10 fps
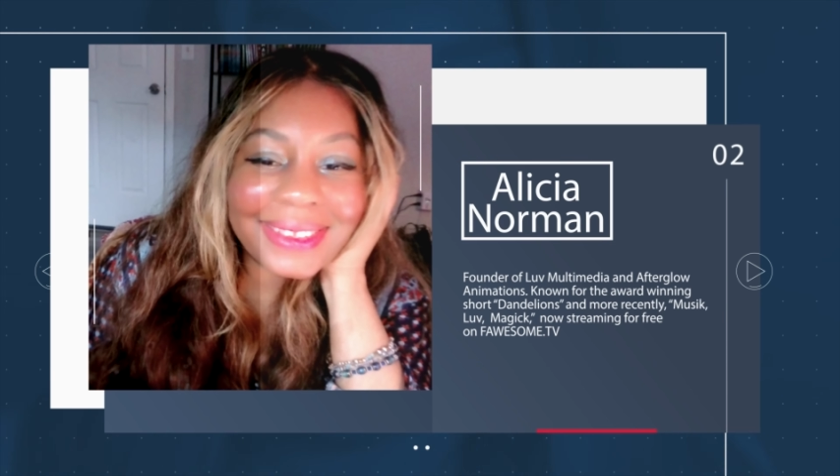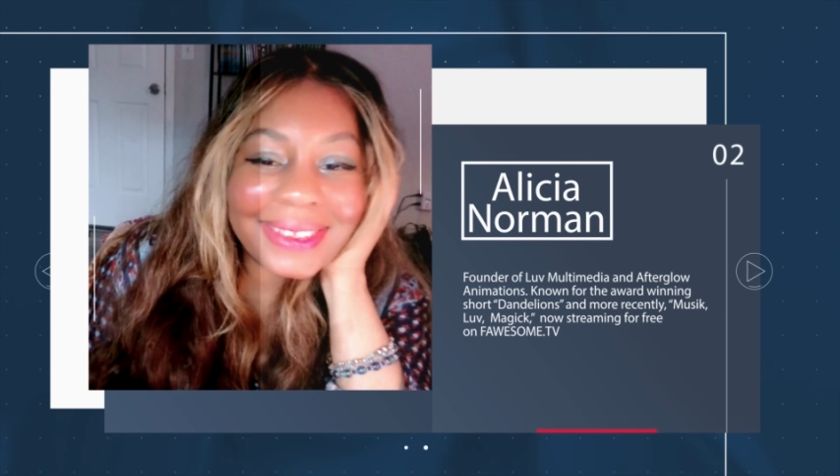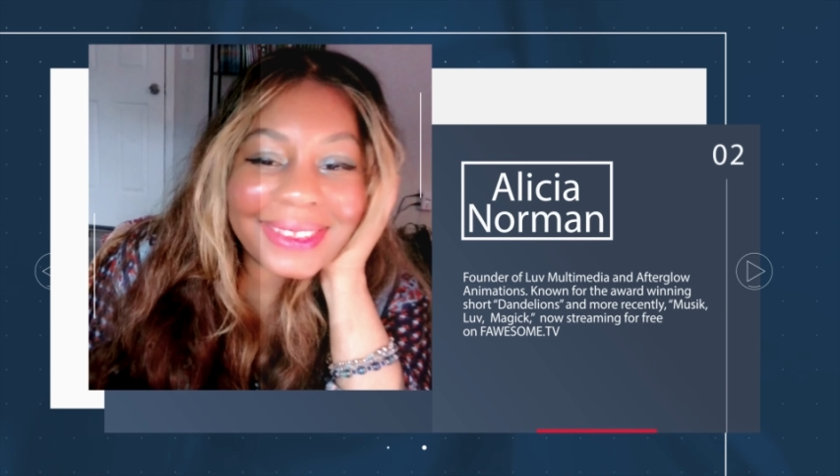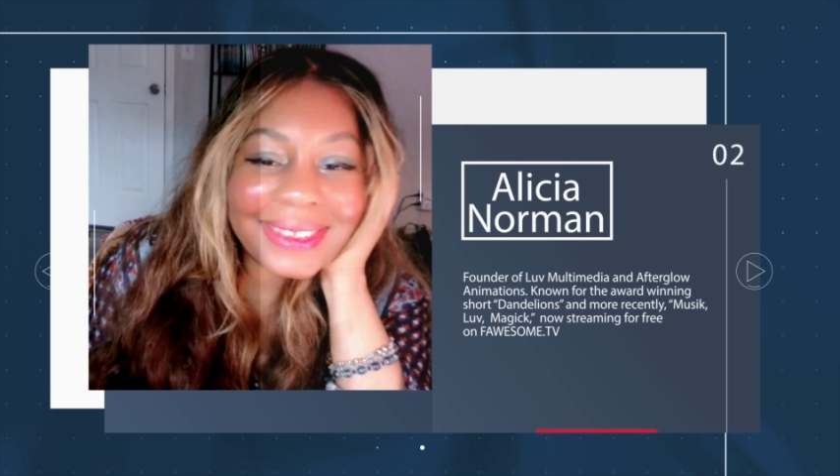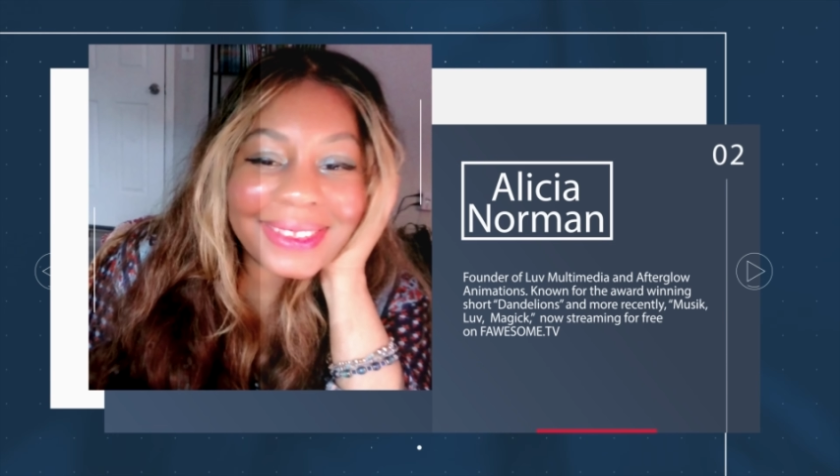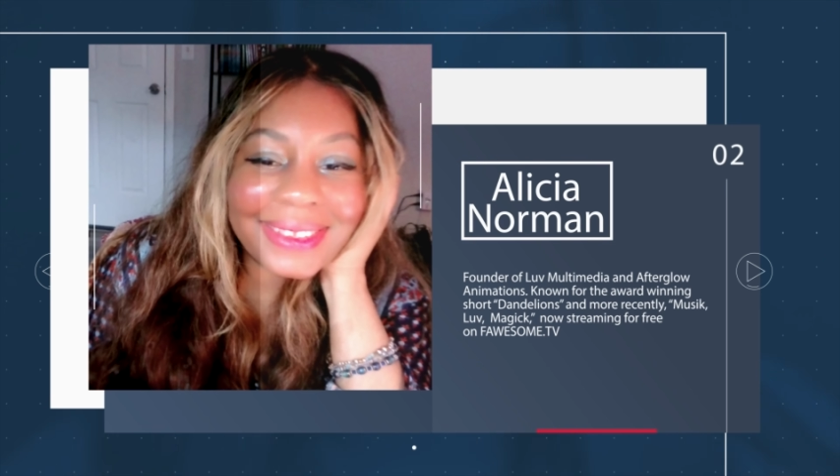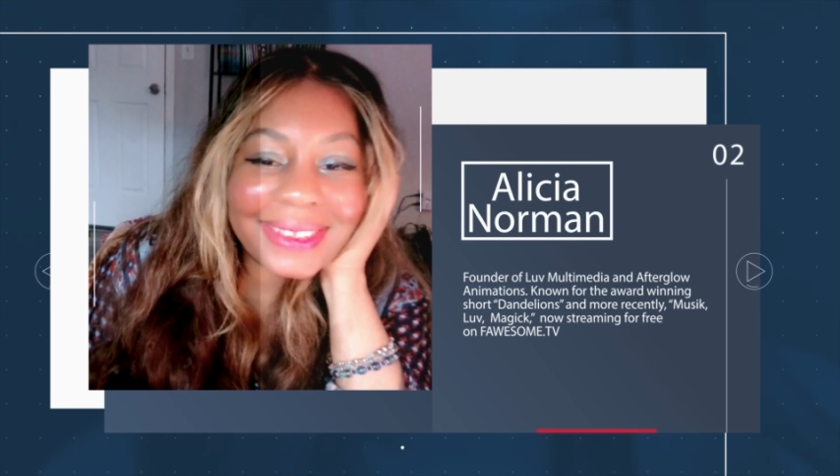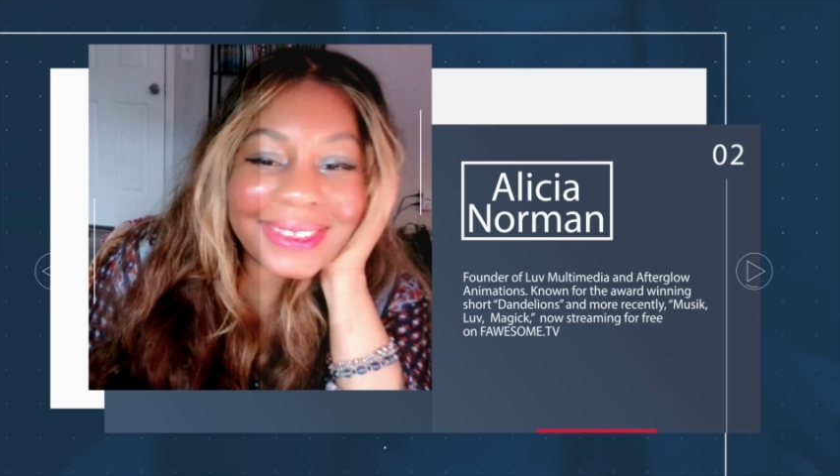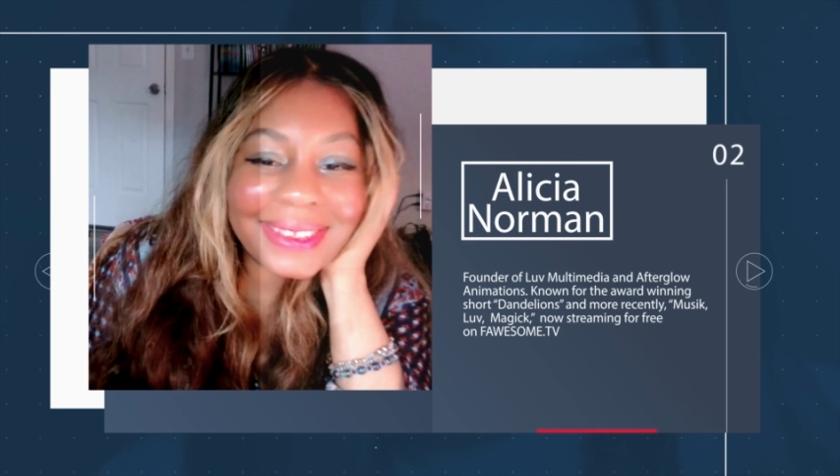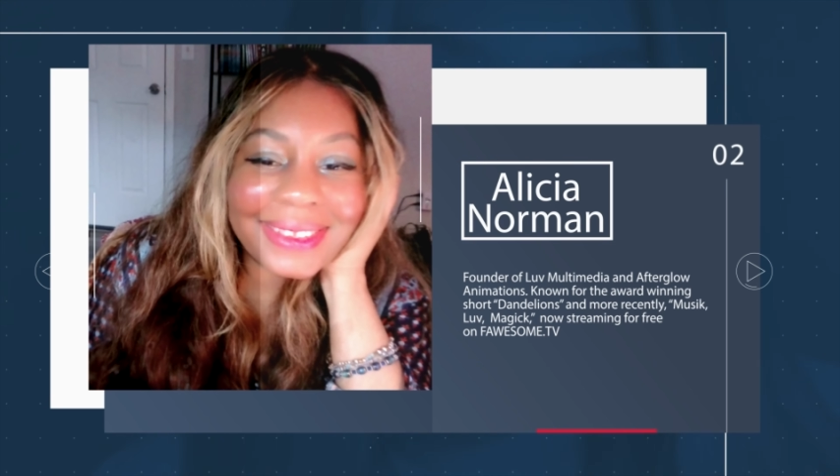S E O
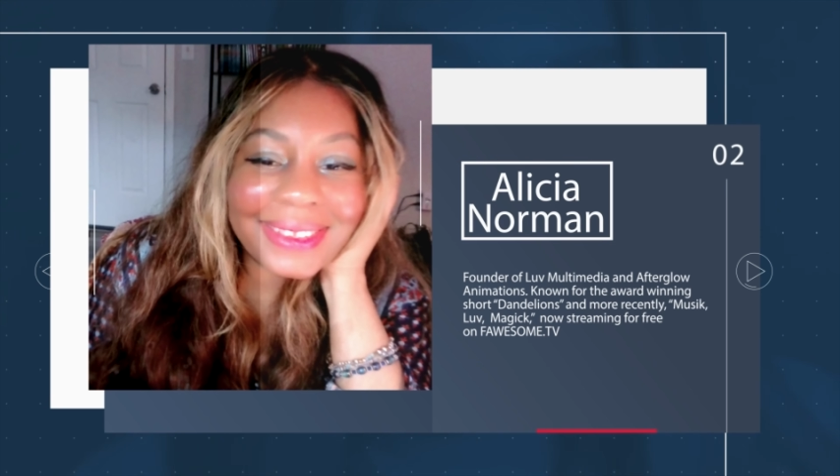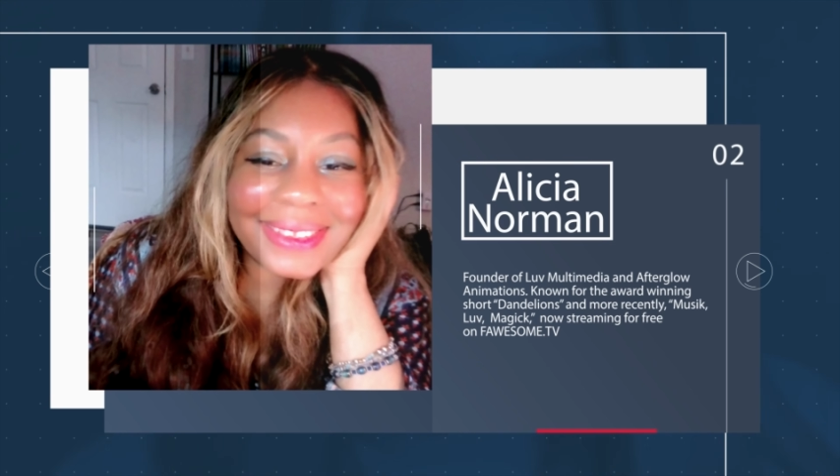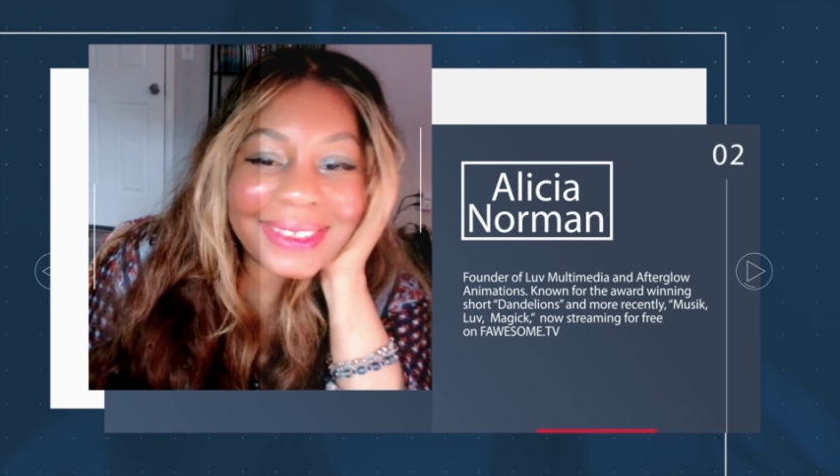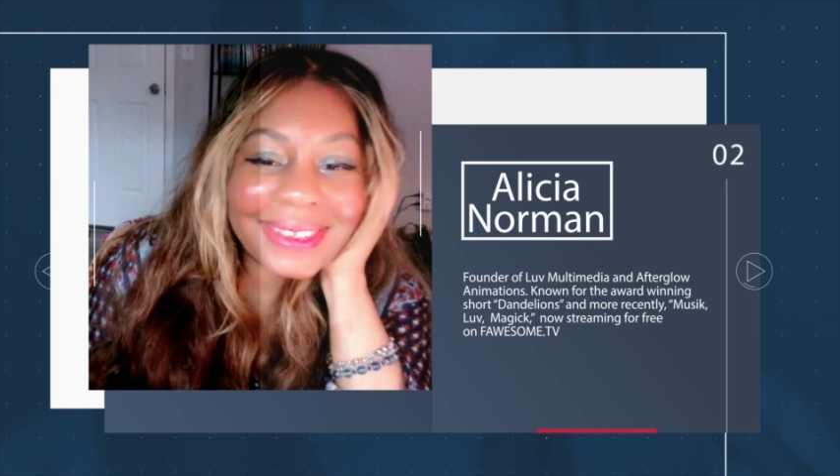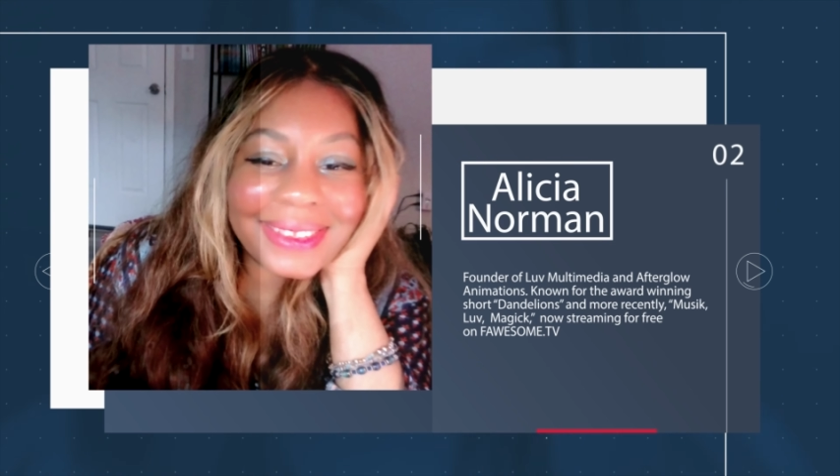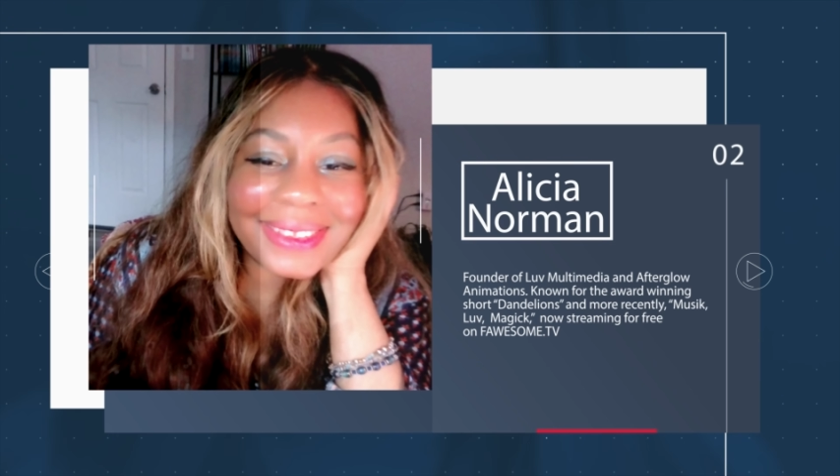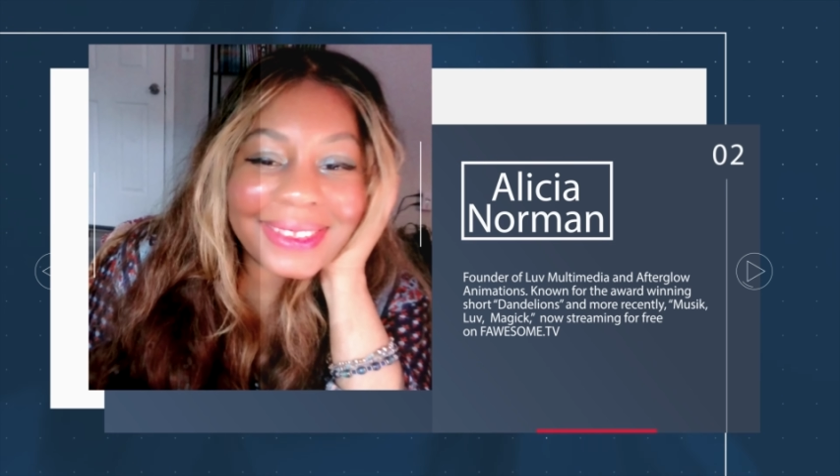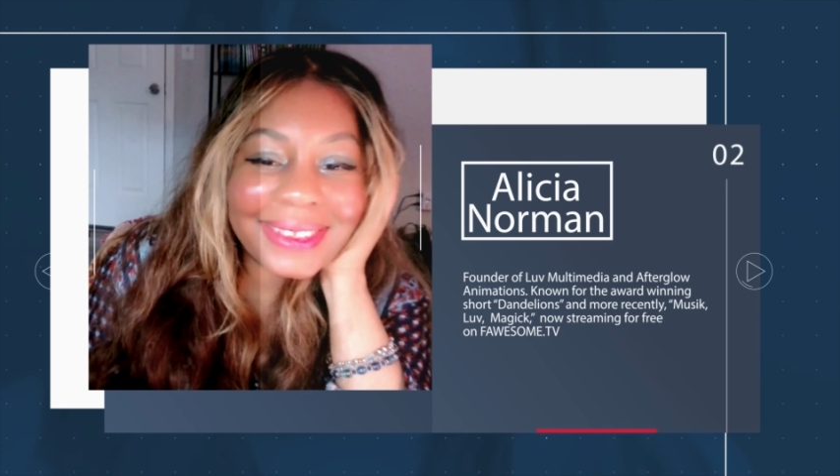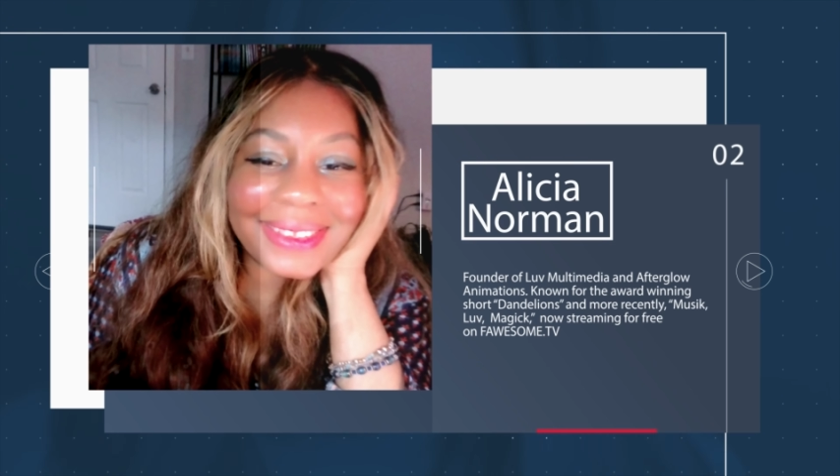marketing, C